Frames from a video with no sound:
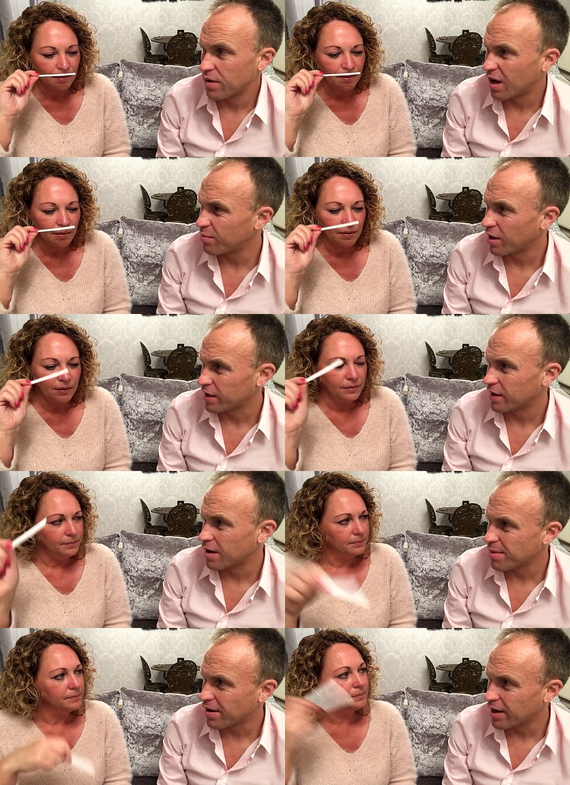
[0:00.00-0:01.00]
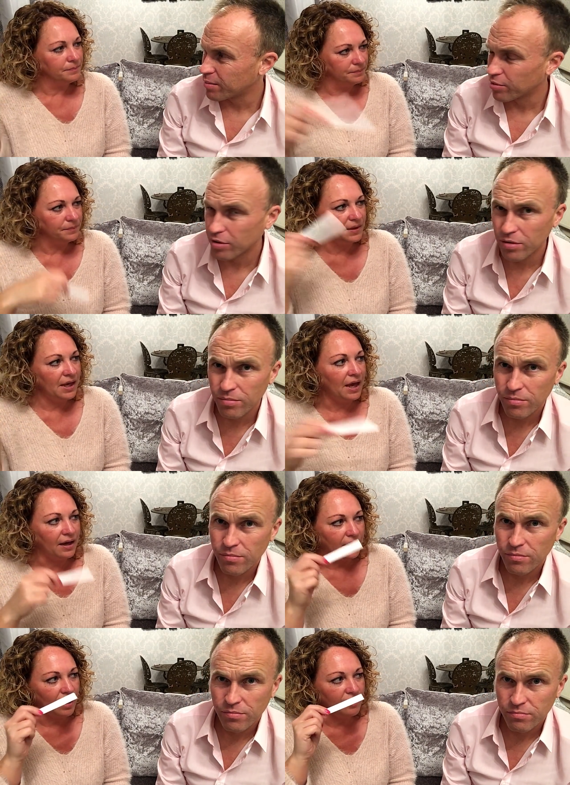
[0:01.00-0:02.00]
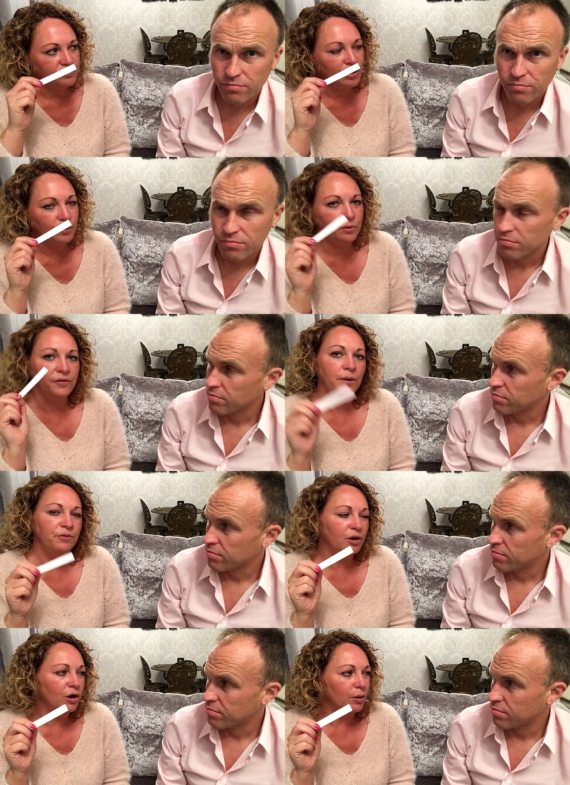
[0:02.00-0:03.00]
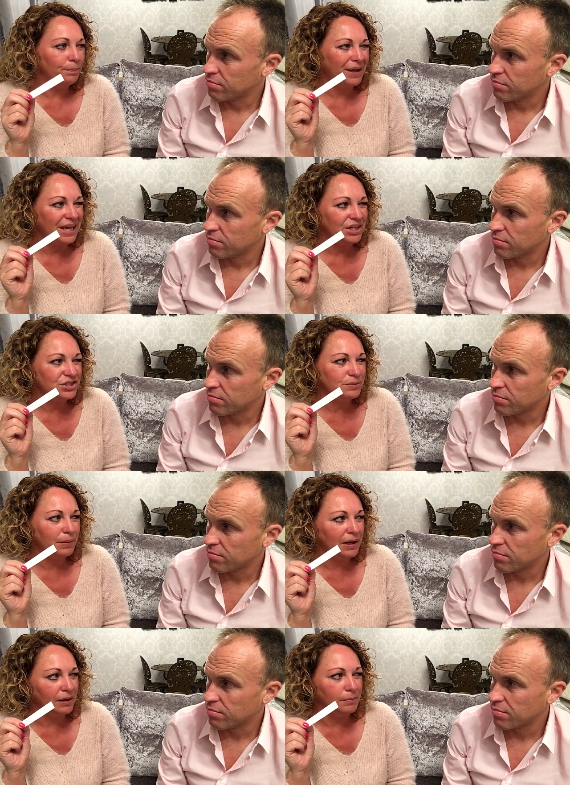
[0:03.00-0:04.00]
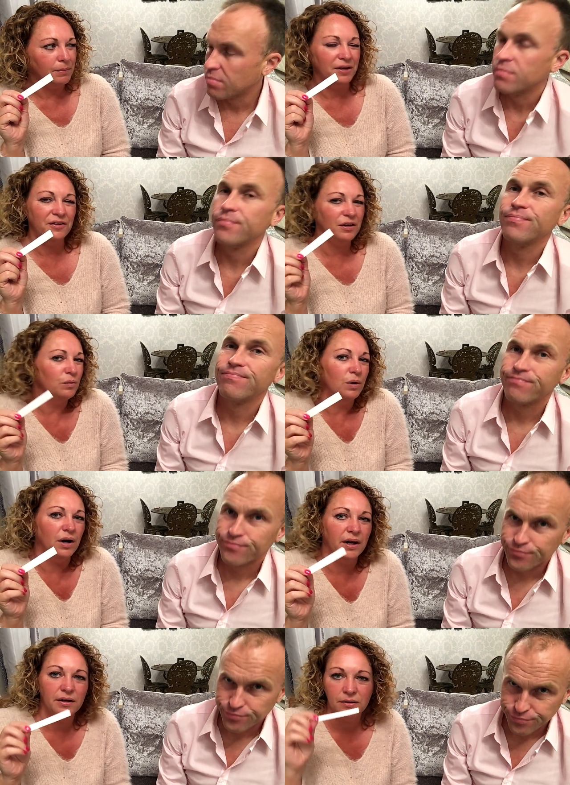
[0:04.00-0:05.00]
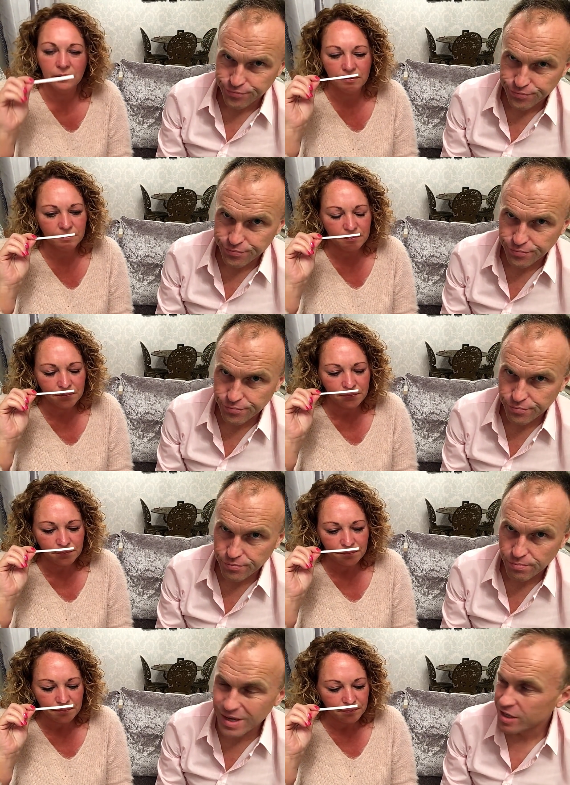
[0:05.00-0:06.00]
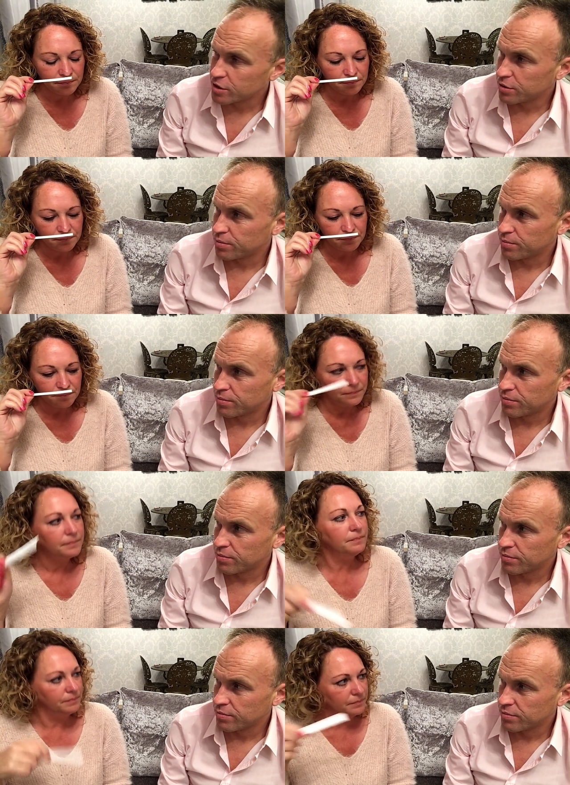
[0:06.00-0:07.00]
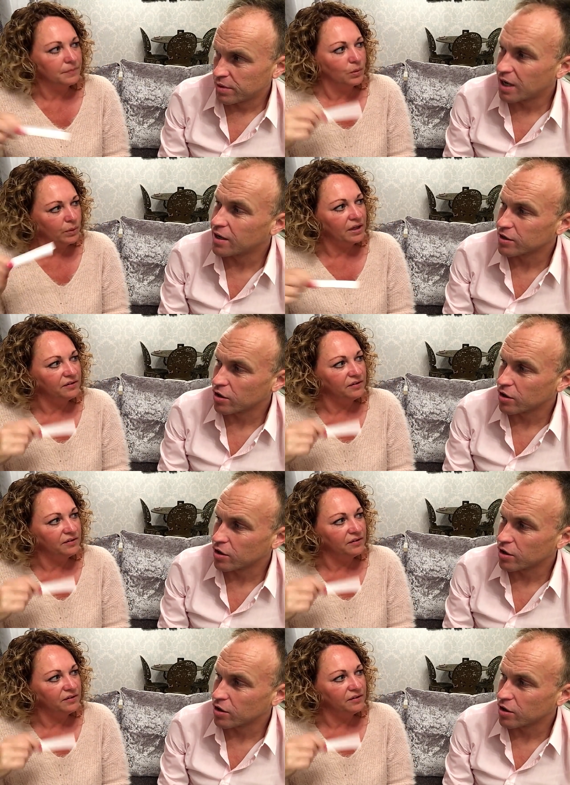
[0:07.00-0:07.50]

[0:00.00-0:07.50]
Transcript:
Speaker 1: I'm like that about apricot.
Speaker 2: Yeah, I have trouble with apricot, peach, plum. I don't know why.
Speaker 1: Me too.
Speaker 2: Mm,
Speaker 1: I like